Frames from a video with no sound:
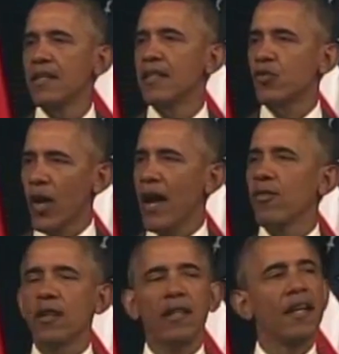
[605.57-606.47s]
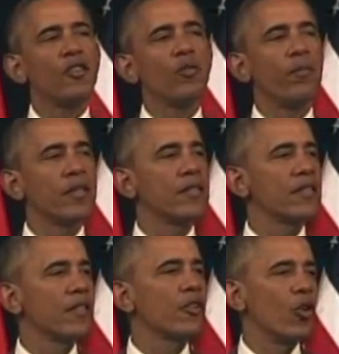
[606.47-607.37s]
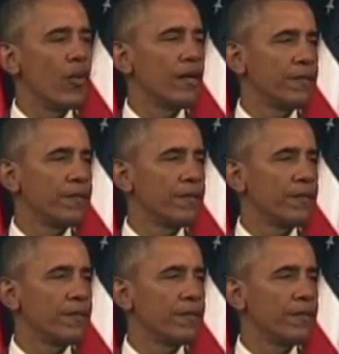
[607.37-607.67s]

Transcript: to travel and do business in Cuba.